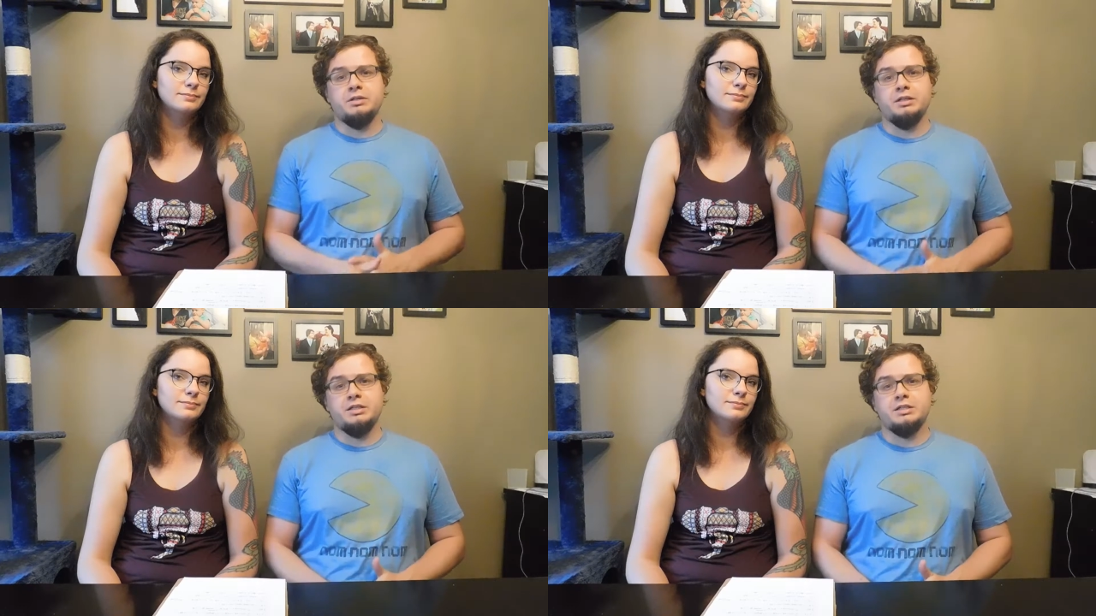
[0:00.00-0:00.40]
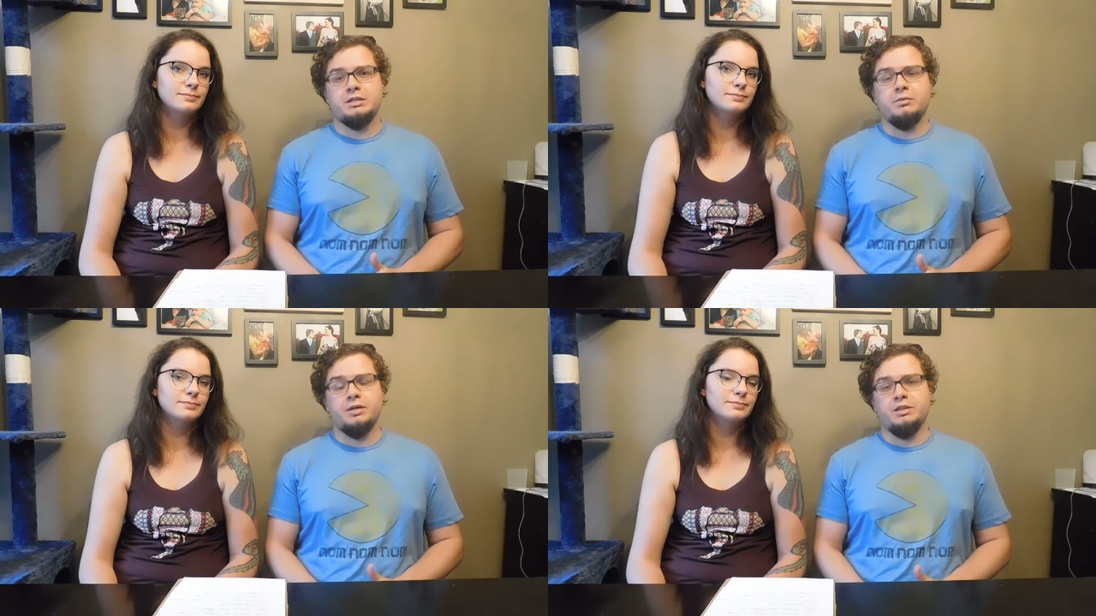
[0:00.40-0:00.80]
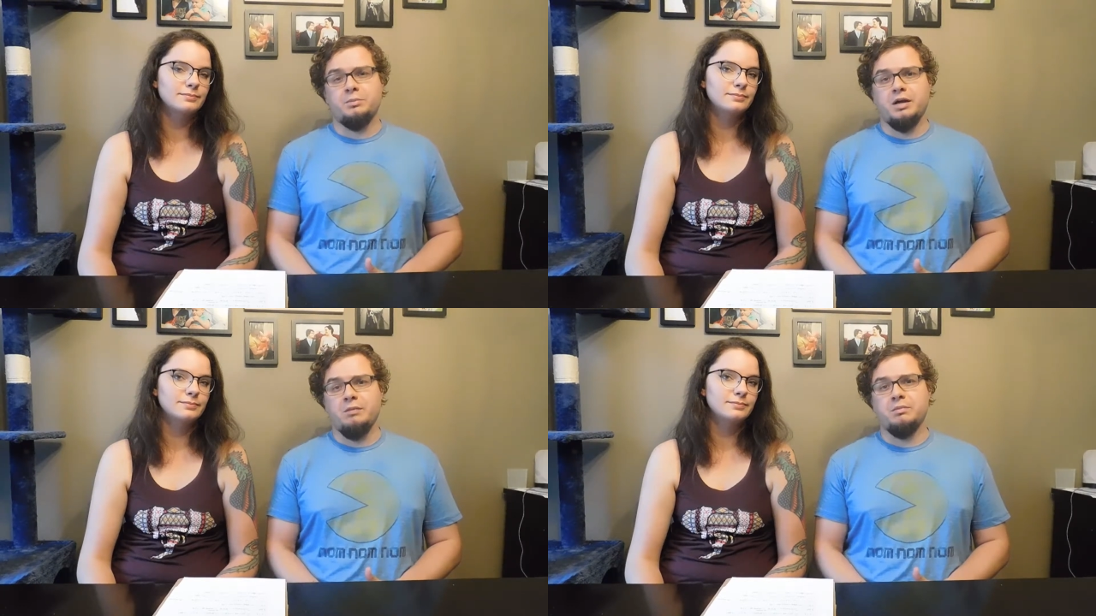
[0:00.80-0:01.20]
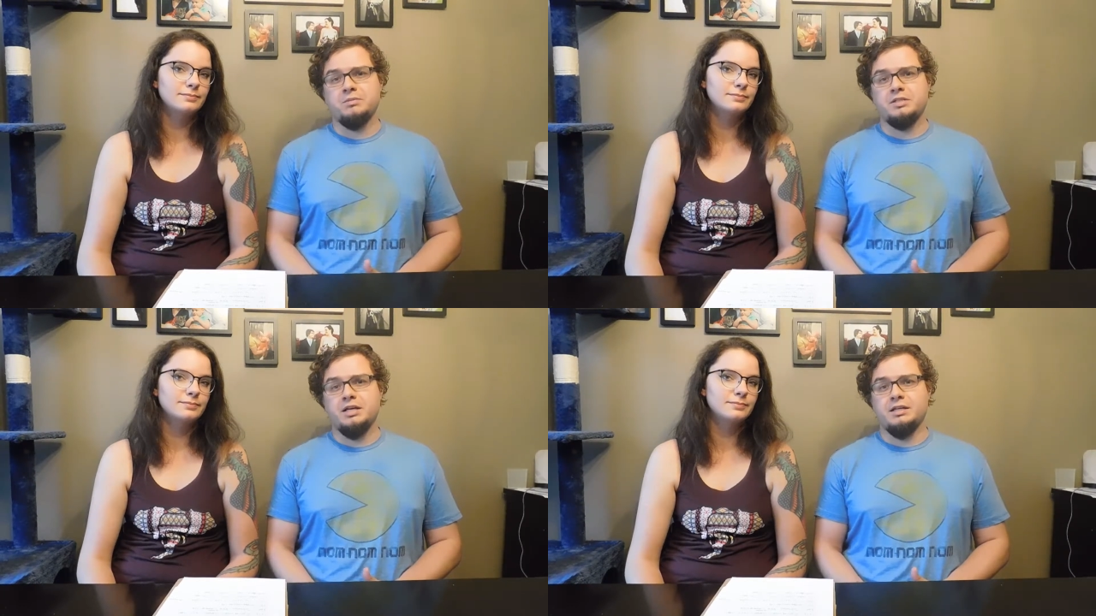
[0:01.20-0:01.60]
Speaker 1: realistic when the
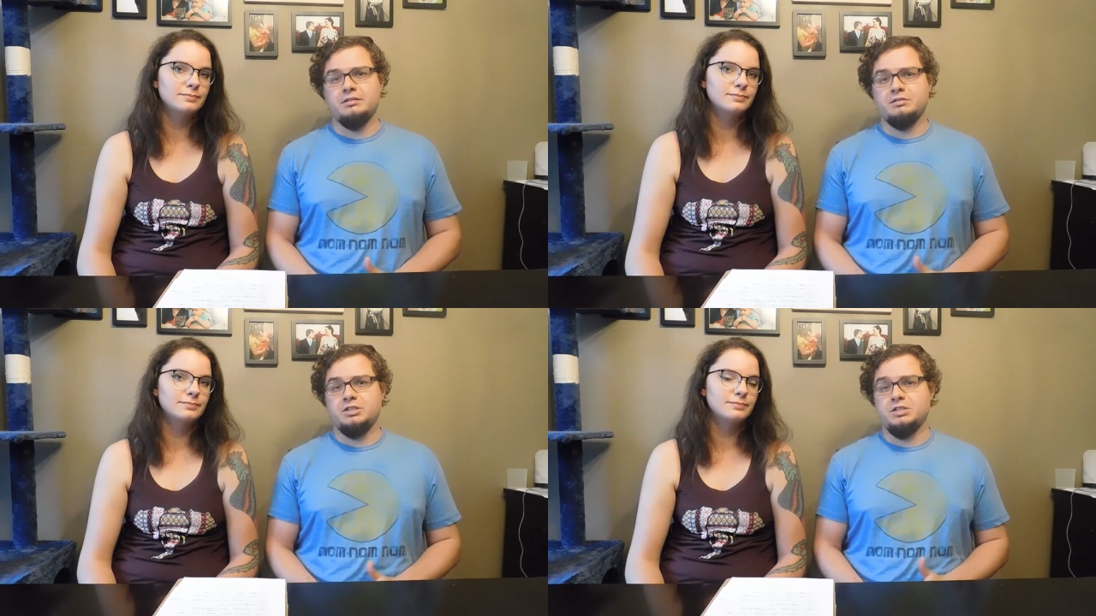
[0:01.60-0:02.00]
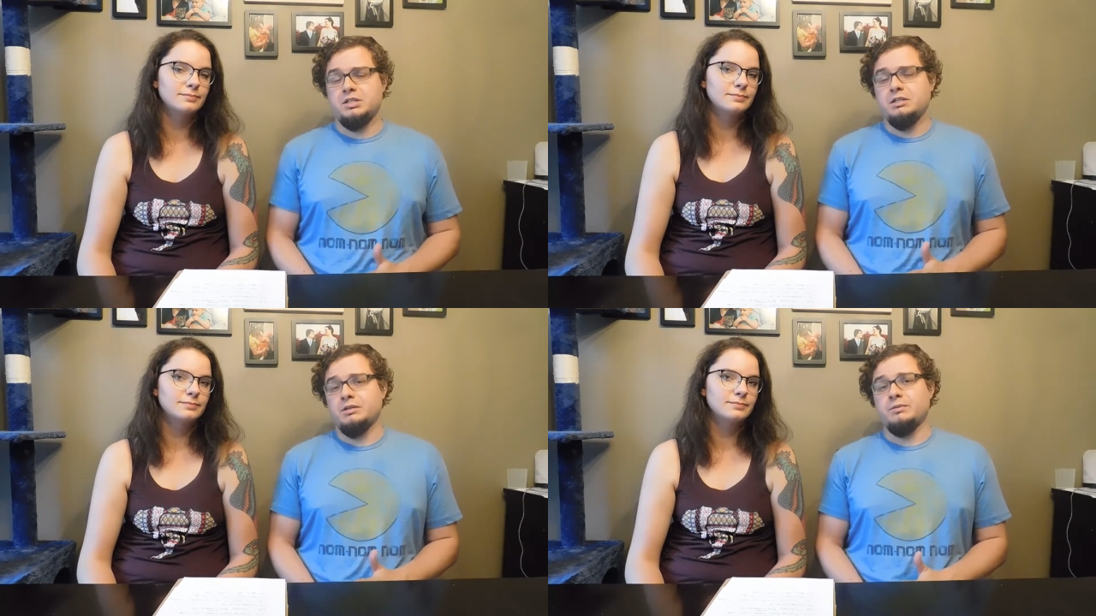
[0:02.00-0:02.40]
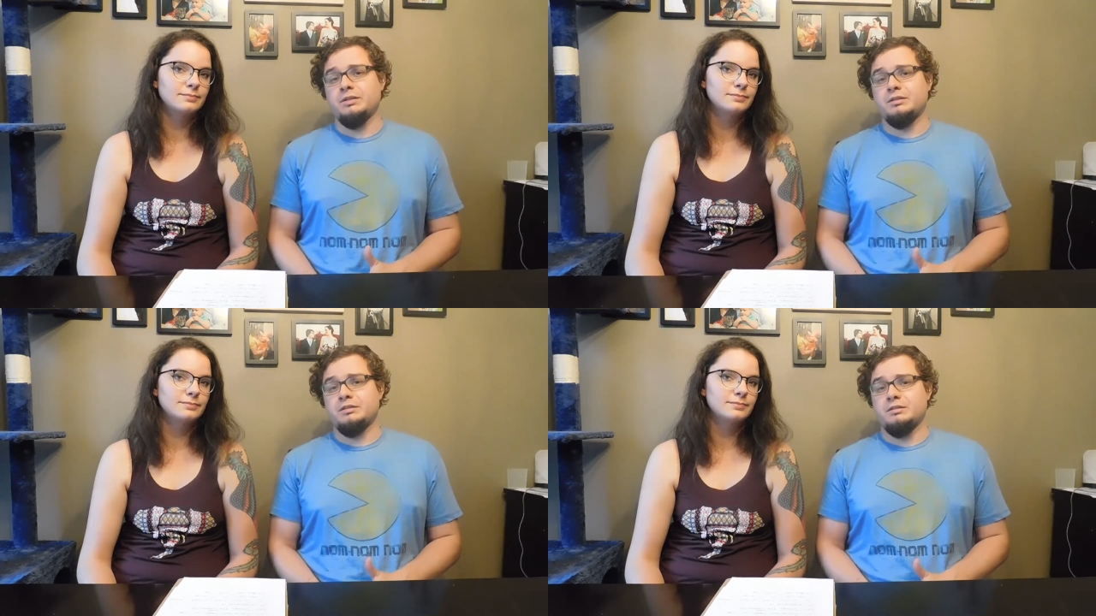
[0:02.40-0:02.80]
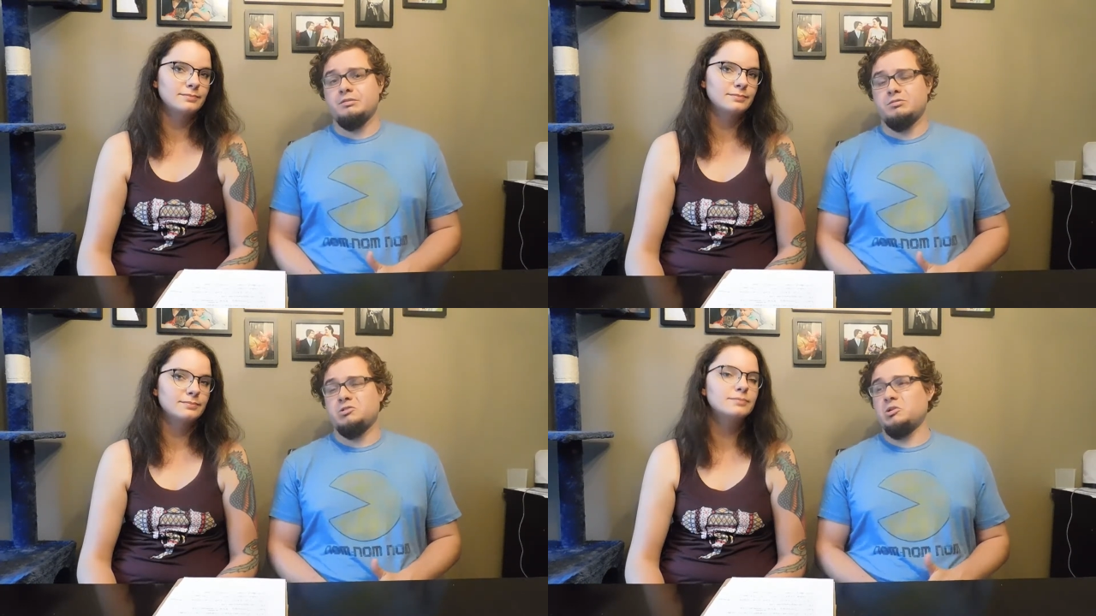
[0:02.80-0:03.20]
problems that she's dealing with
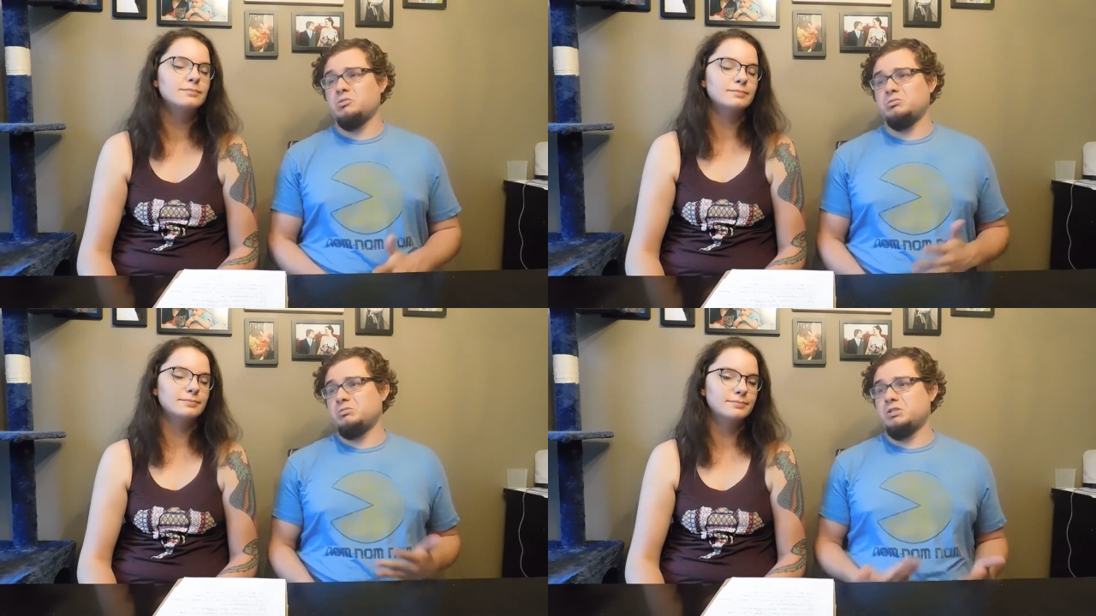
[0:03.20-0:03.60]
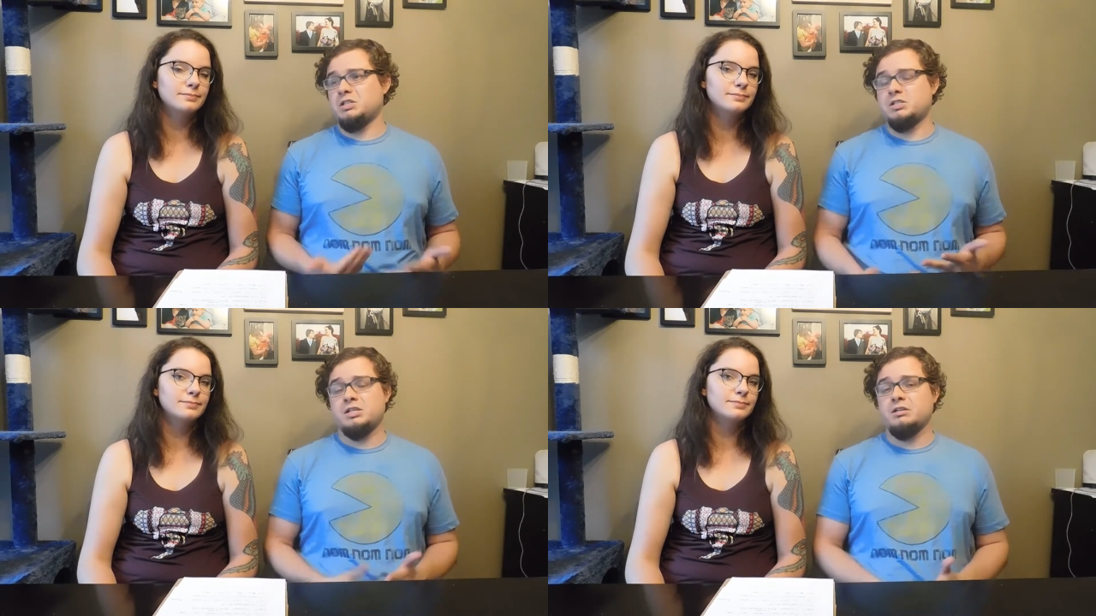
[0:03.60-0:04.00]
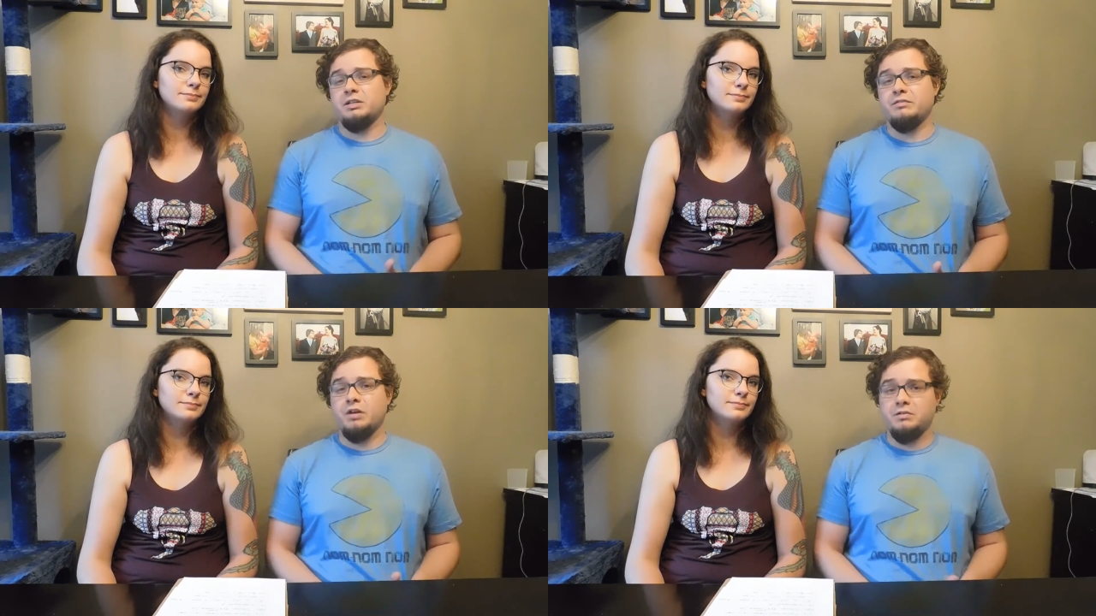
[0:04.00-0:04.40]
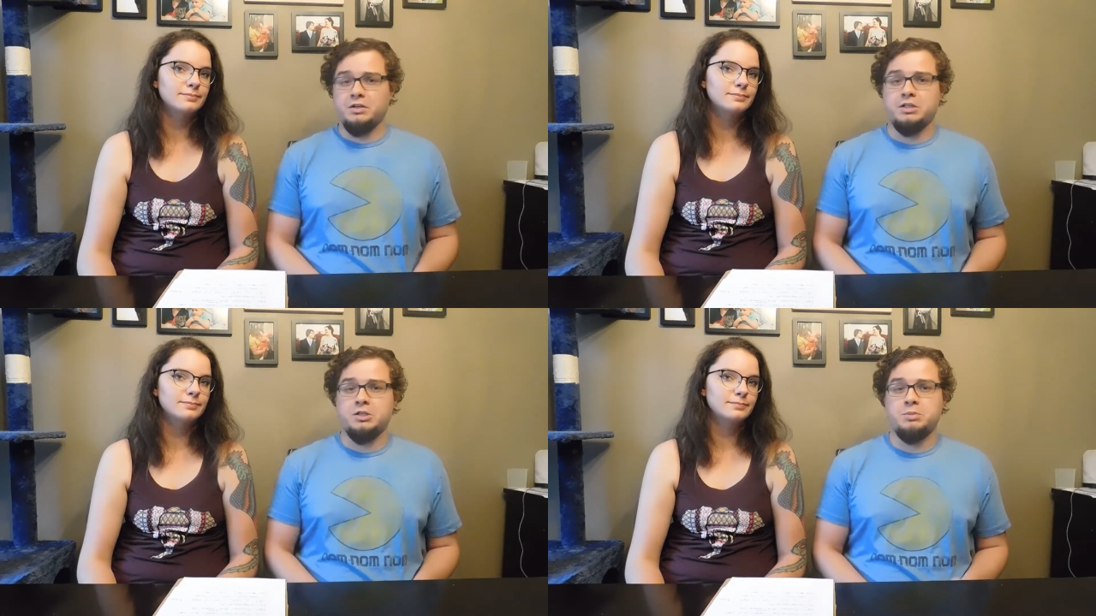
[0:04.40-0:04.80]
don't necessarily involve
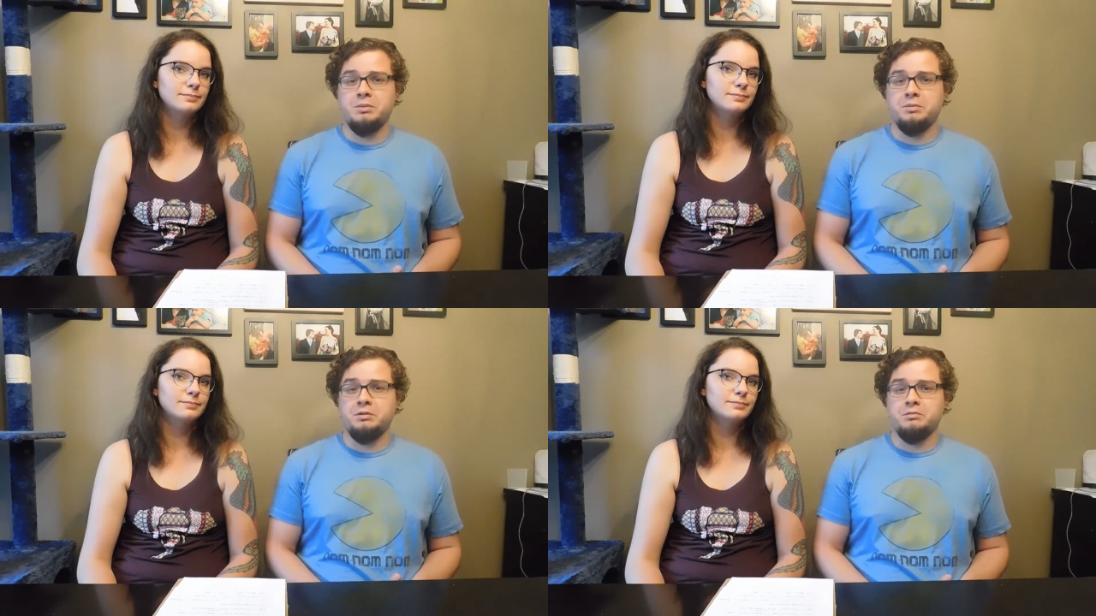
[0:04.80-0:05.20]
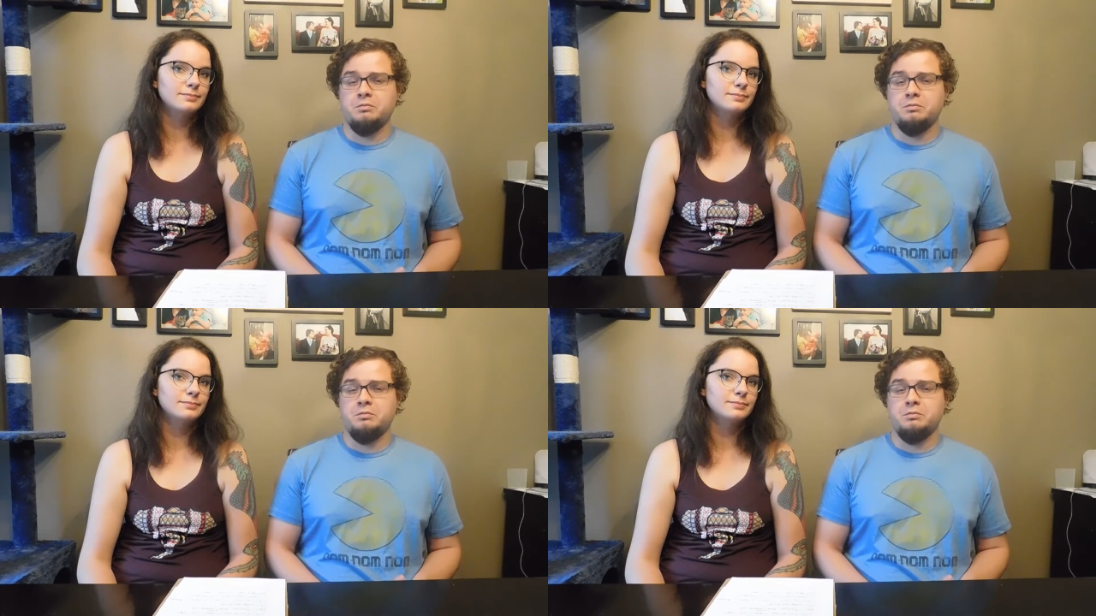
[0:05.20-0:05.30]
all these people.